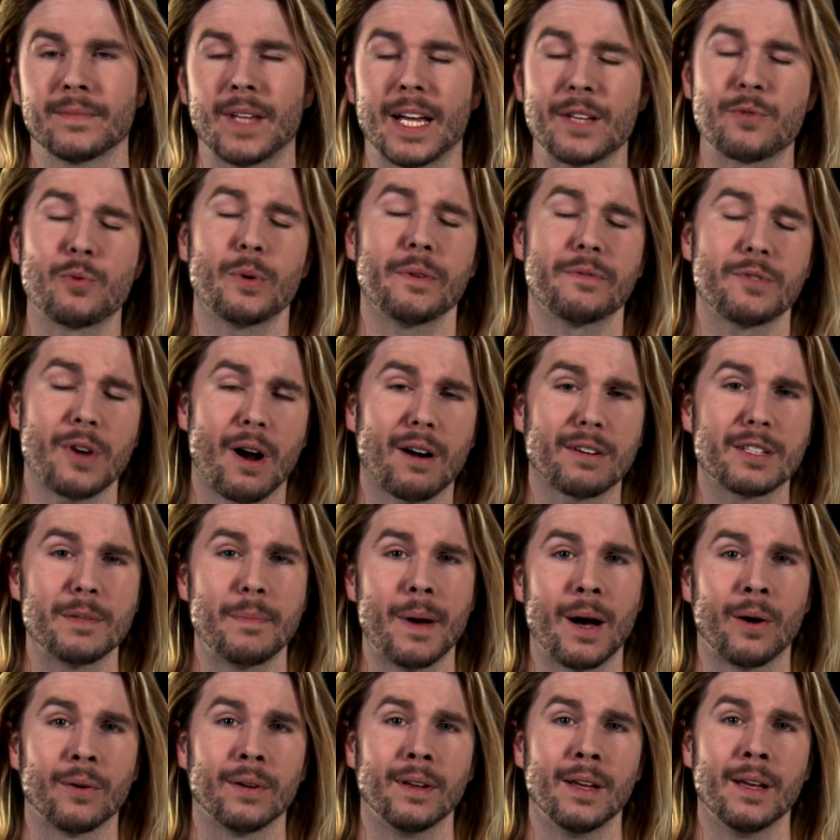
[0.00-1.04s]
As we've talked
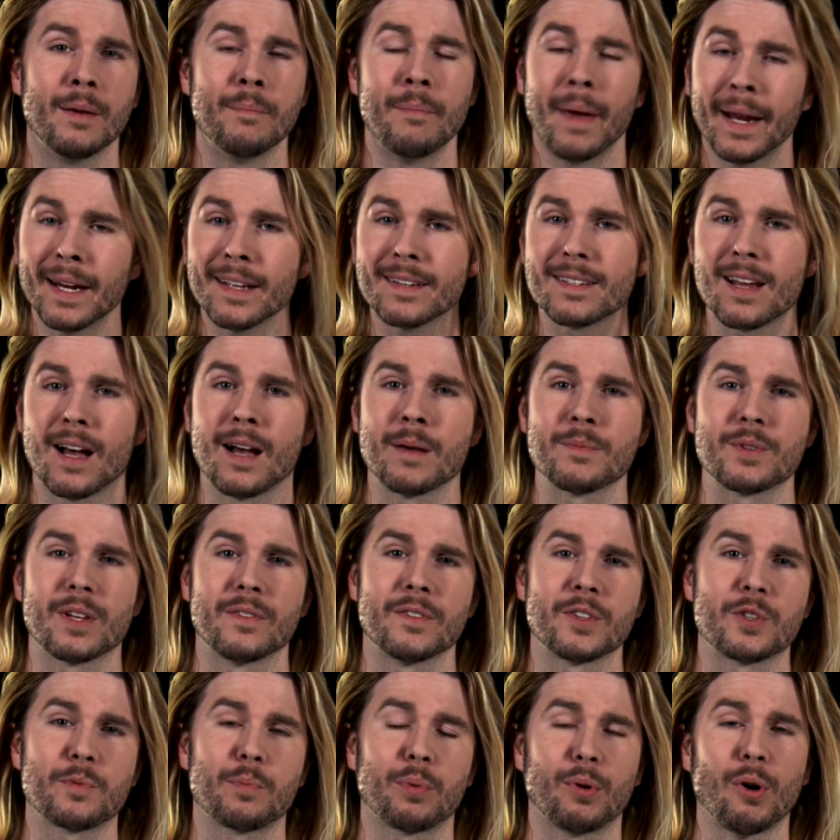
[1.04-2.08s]
about many times
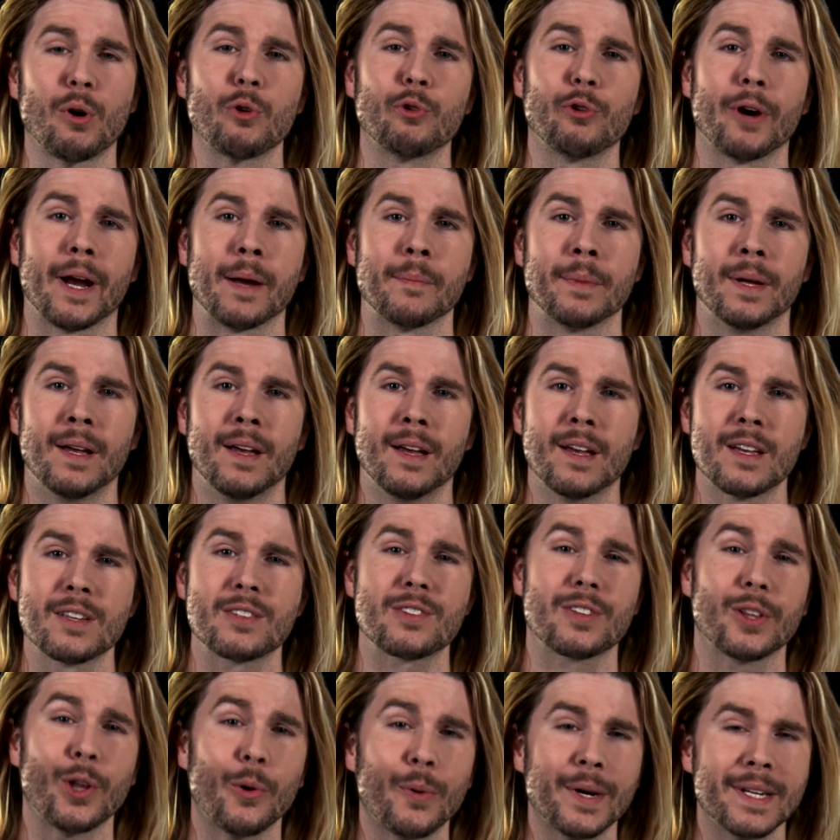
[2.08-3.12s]
on this program,
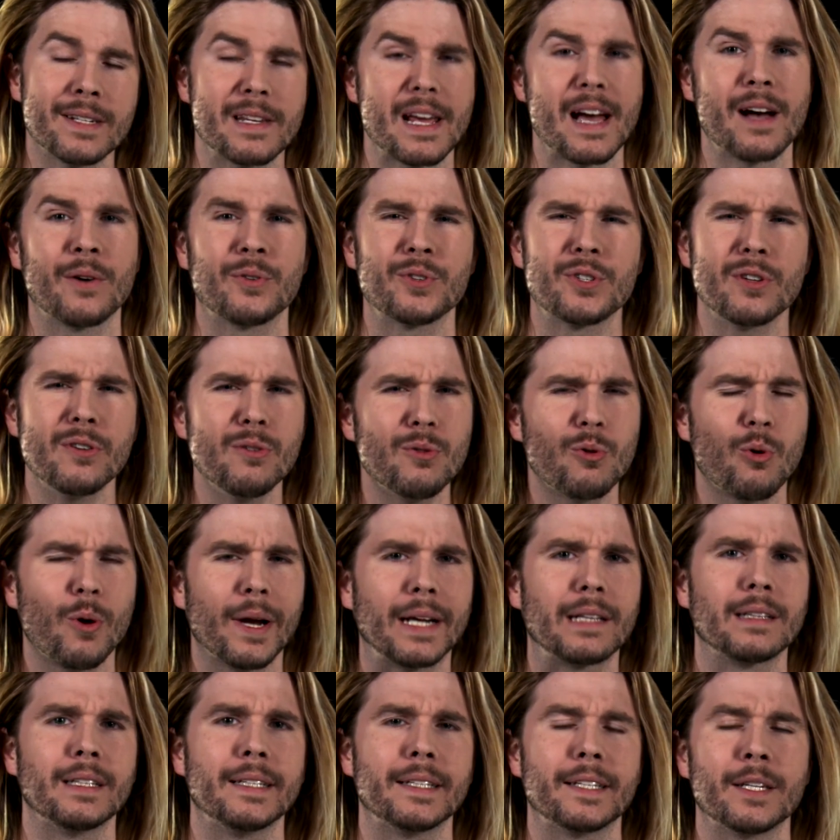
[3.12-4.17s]
slowing down too
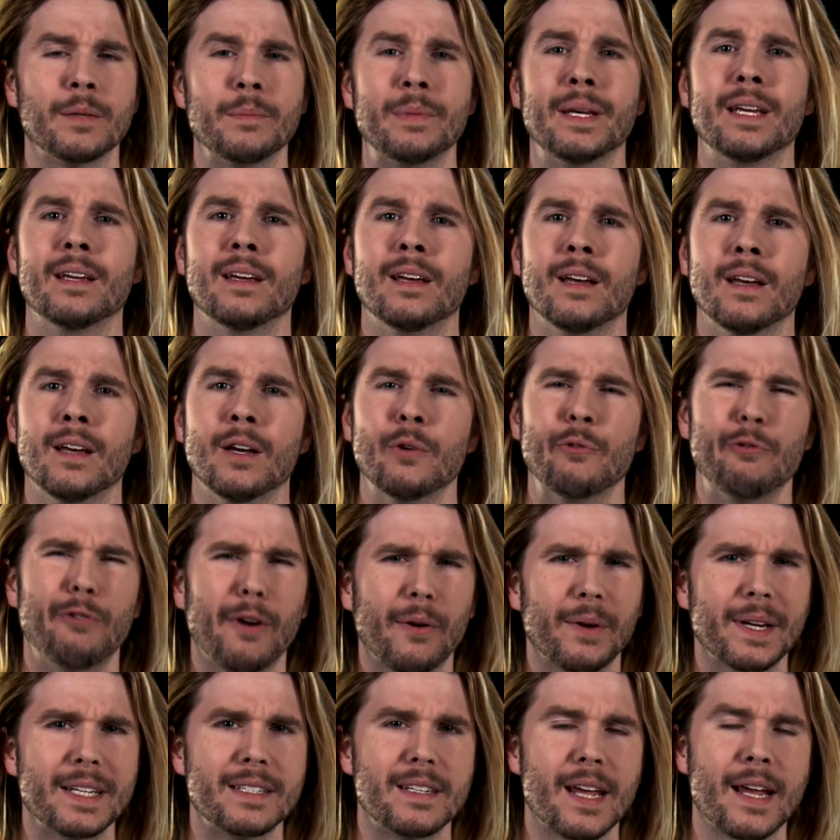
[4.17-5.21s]
quickly can be
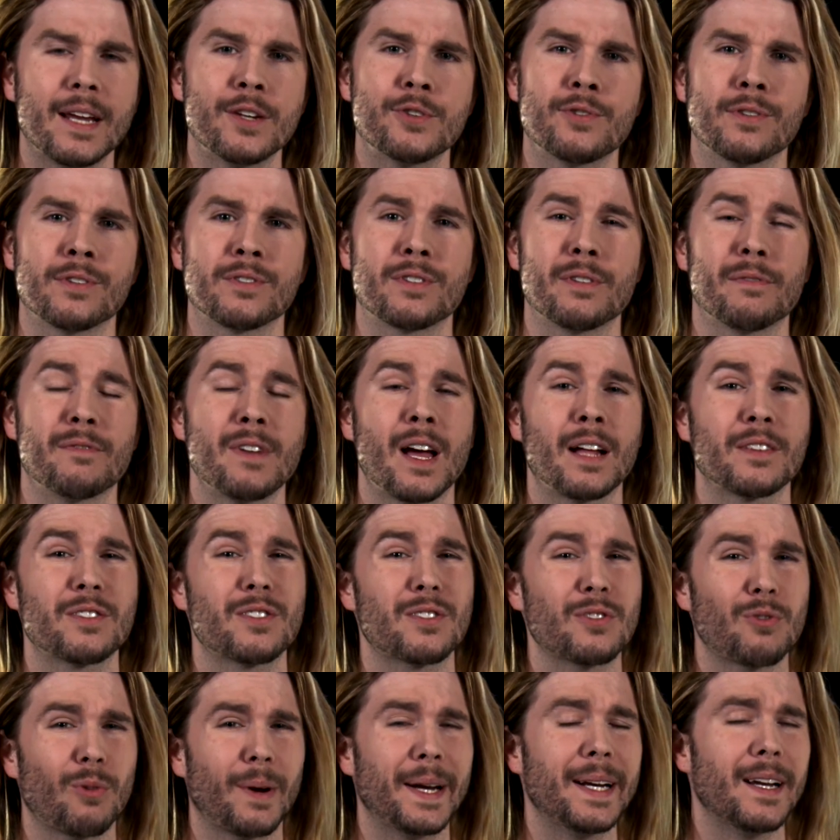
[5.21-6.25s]
very dangerous, if not
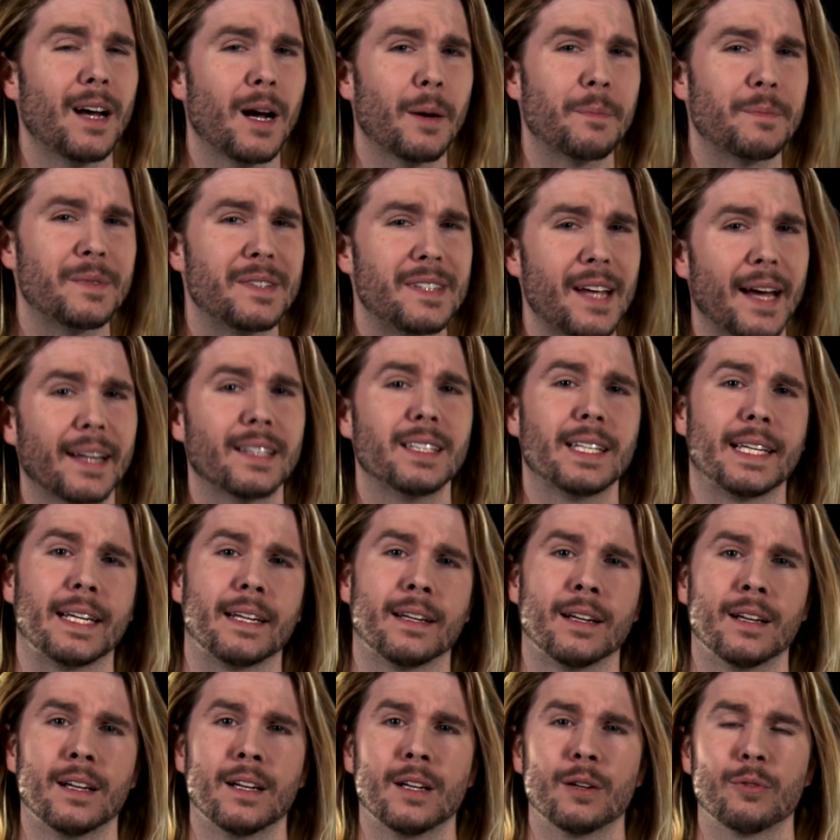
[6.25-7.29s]
straight up
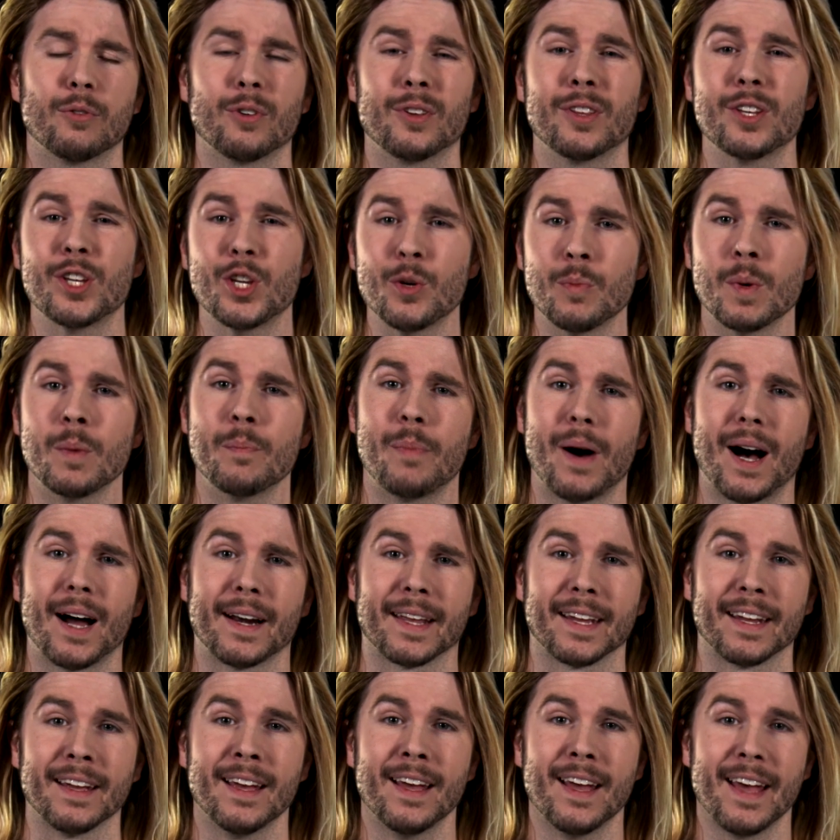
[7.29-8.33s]
deadly, for the human
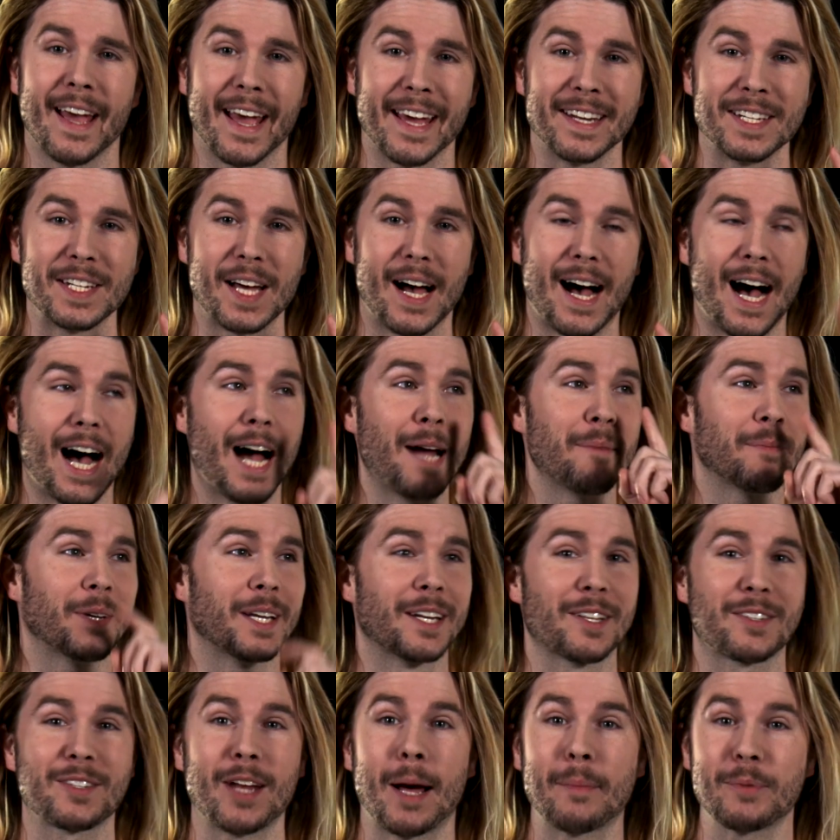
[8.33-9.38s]
body. And I'm
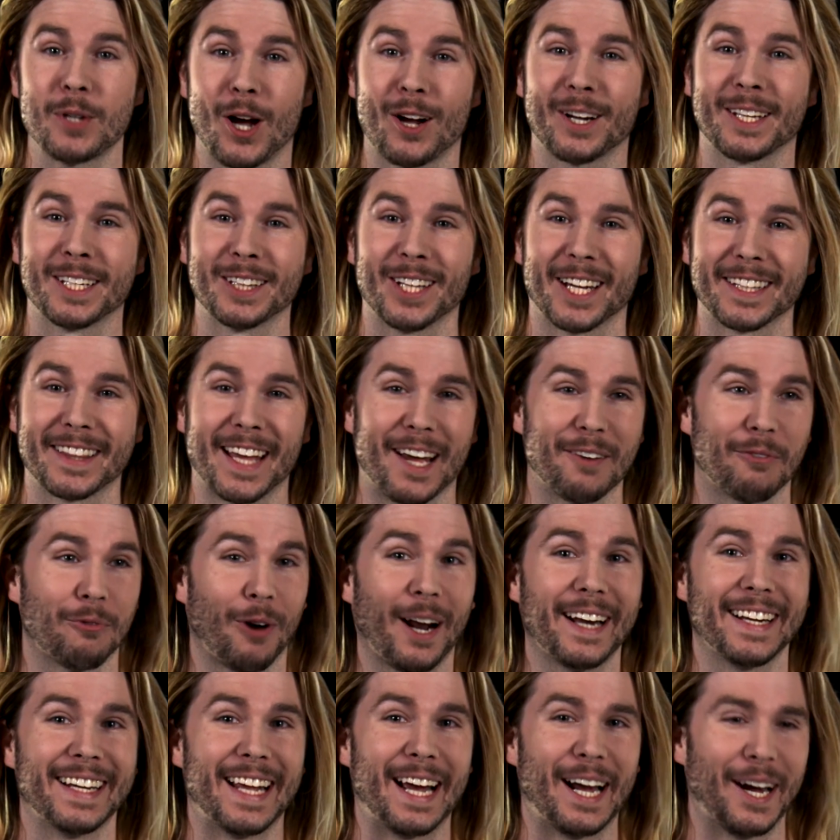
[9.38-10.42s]
gonna stop talking like that
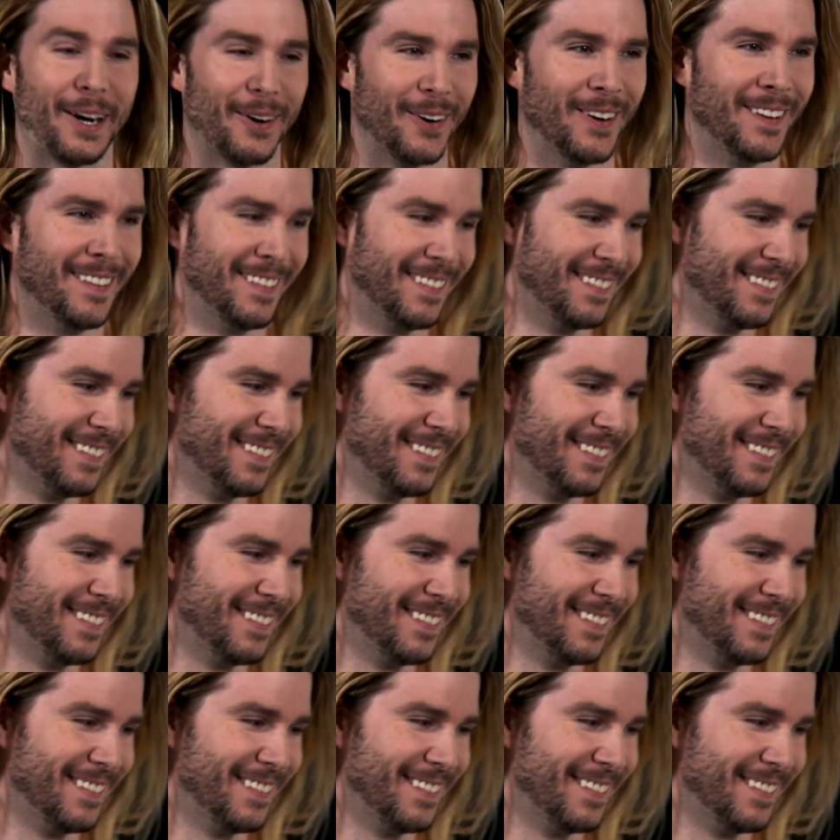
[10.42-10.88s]
right now.